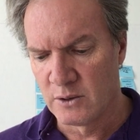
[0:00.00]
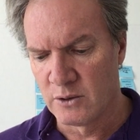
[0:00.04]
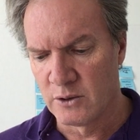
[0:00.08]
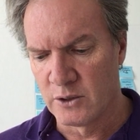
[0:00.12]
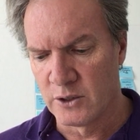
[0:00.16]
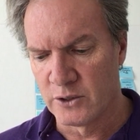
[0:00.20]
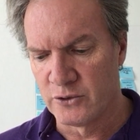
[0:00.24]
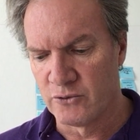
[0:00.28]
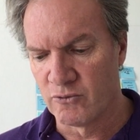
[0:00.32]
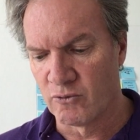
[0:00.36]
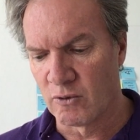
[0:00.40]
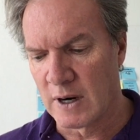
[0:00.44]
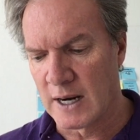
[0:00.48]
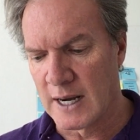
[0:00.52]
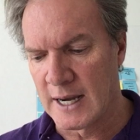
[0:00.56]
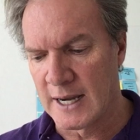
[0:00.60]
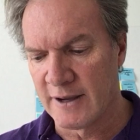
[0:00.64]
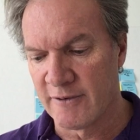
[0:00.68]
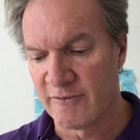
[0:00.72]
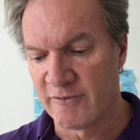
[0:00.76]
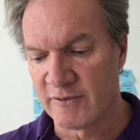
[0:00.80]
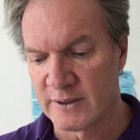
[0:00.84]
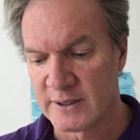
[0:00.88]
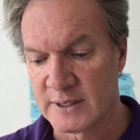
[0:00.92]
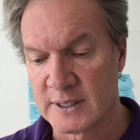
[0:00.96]
the
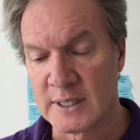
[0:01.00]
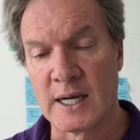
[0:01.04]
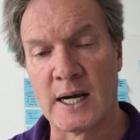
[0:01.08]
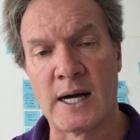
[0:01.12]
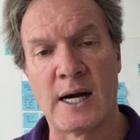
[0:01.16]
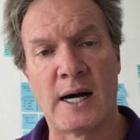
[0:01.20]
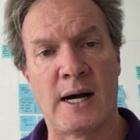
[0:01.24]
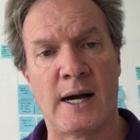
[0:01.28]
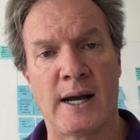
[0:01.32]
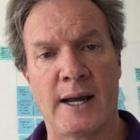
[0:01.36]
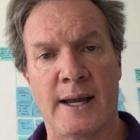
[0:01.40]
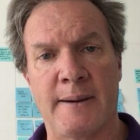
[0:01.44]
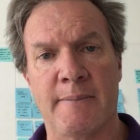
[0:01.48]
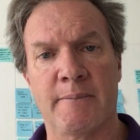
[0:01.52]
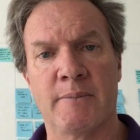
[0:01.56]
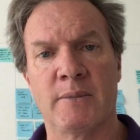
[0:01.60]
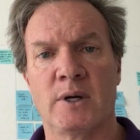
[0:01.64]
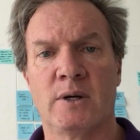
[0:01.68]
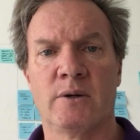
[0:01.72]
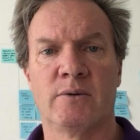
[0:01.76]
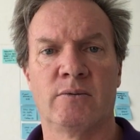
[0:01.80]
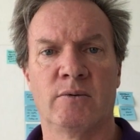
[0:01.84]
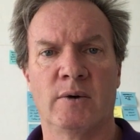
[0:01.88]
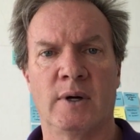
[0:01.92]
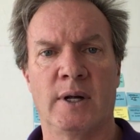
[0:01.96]
drive time,
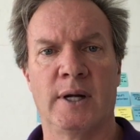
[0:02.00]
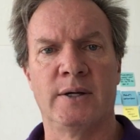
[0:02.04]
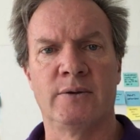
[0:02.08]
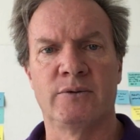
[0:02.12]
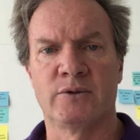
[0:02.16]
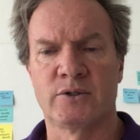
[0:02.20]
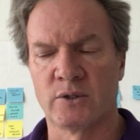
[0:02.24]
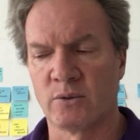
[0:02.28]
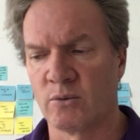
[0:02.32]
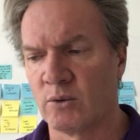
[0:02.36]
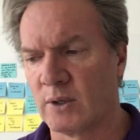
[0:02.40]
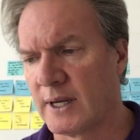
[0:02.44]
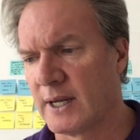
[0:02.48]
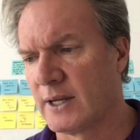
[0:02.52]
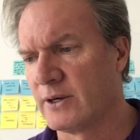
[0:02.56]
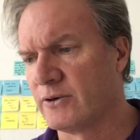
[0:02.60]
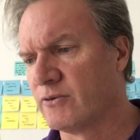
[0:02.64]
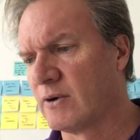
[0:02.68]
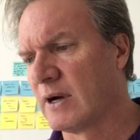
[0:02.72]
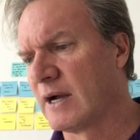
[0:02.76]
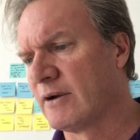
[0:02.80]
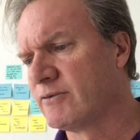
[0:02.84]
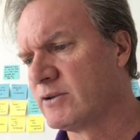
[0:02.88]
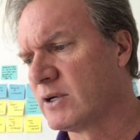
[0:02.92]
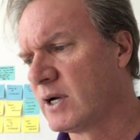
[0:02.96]
right? So we'll add
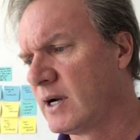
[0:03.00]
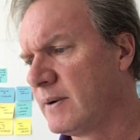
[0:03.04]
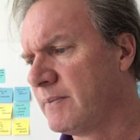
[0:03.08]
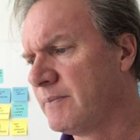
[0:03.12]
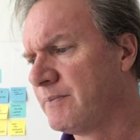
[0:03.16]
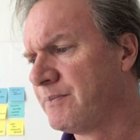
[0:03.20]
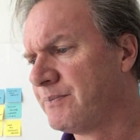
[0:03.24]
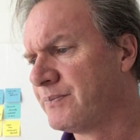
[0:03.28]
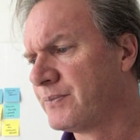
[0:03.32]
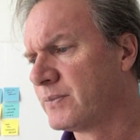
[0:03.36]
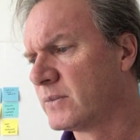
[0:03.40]
drive time,